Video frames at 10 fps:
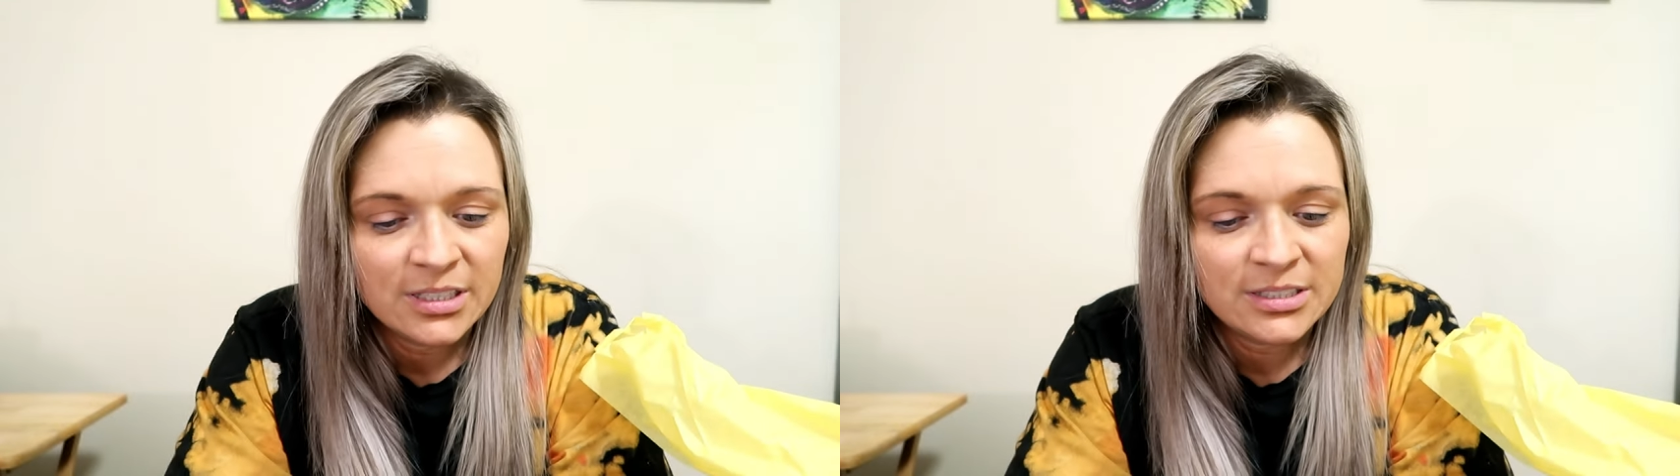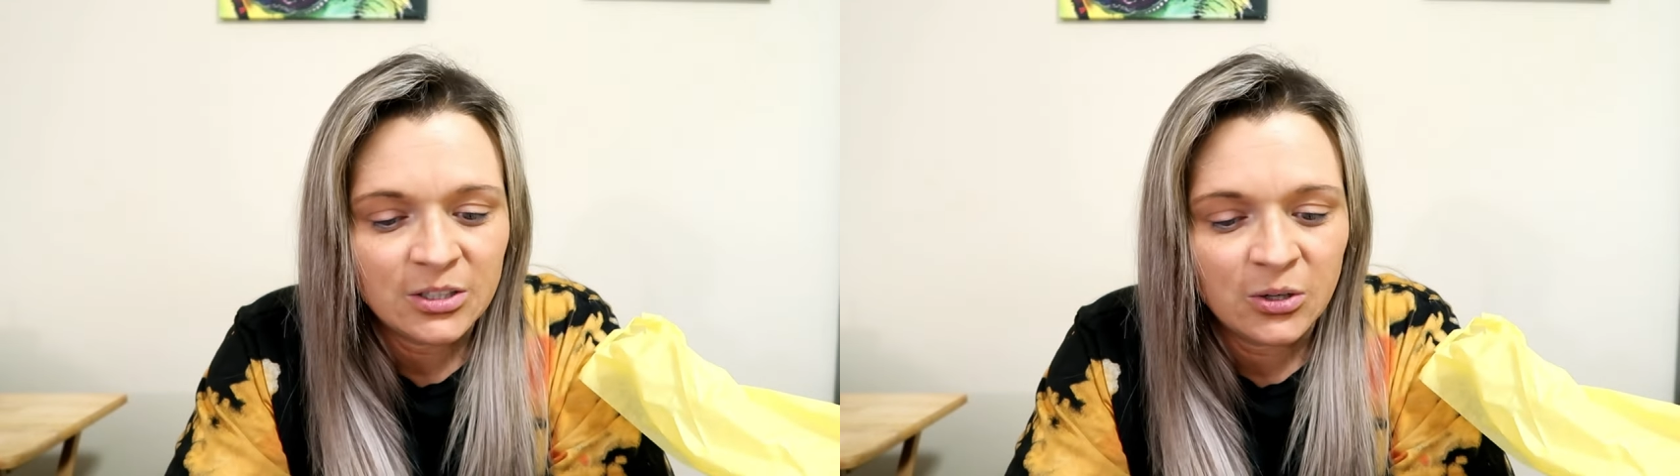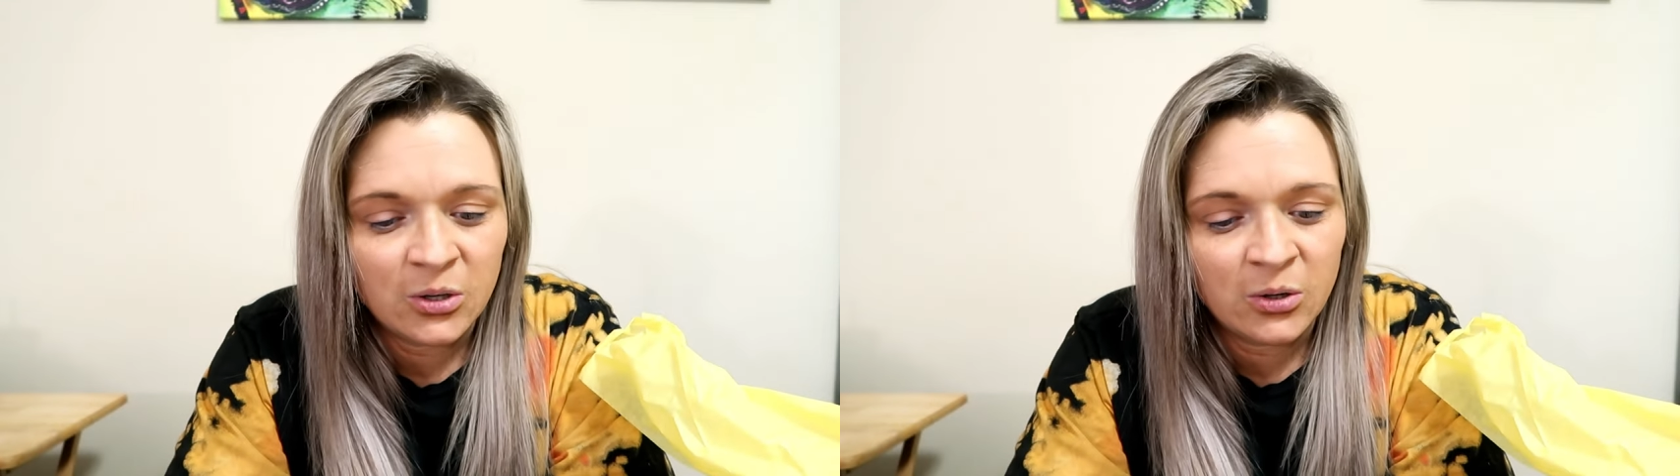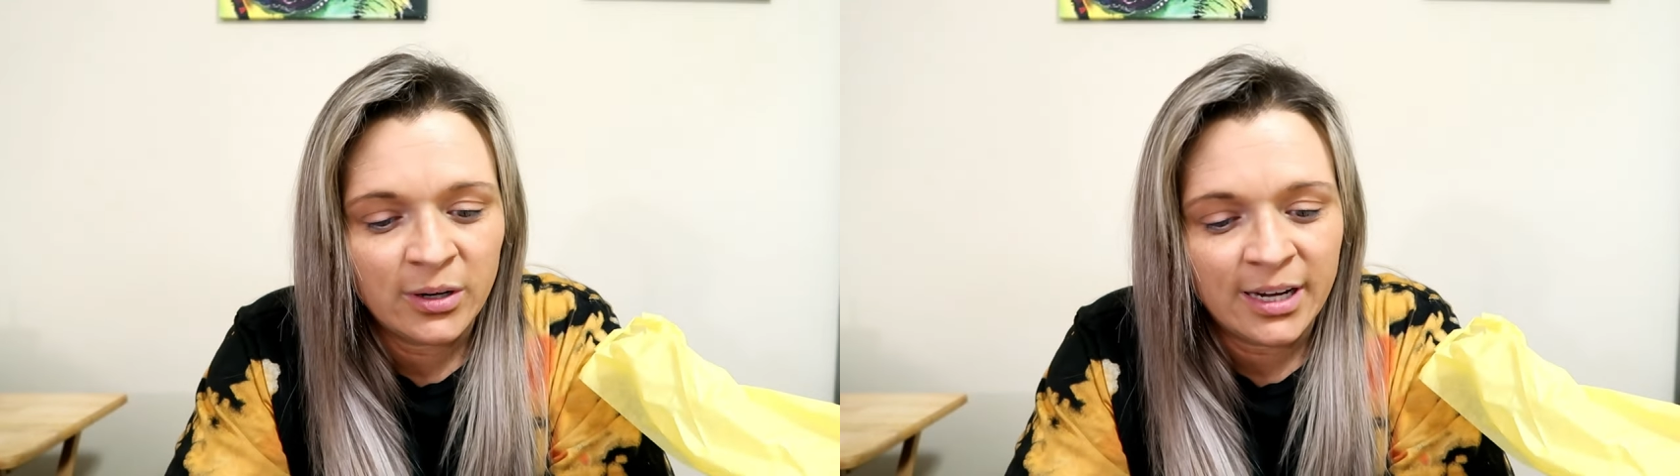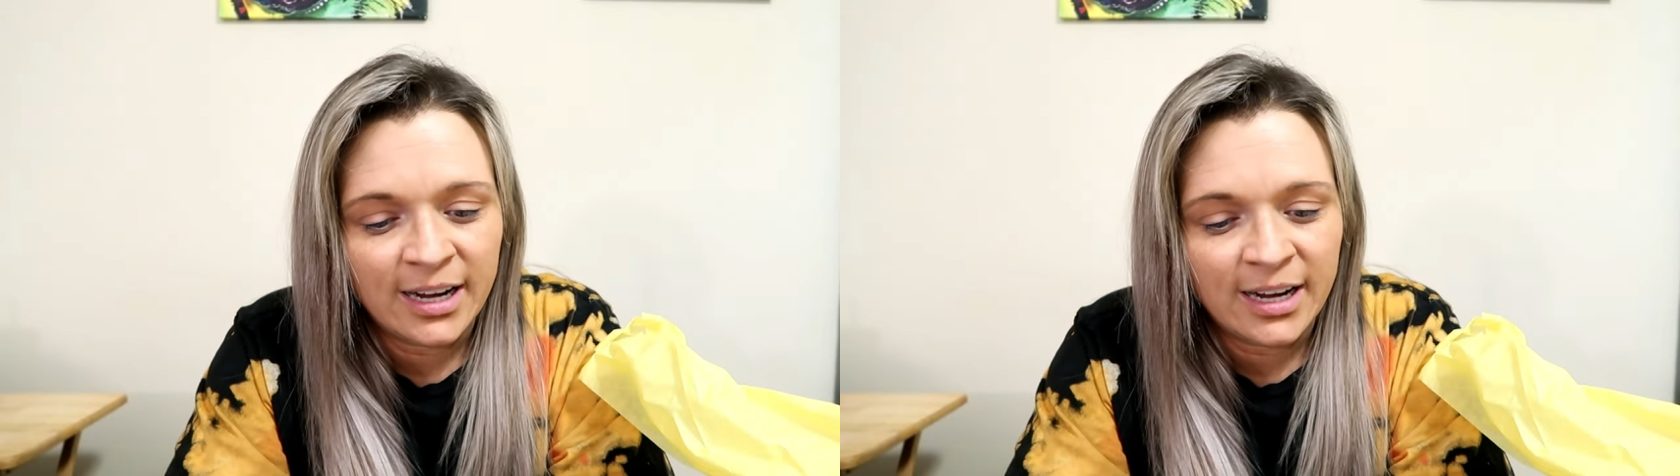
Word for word: So,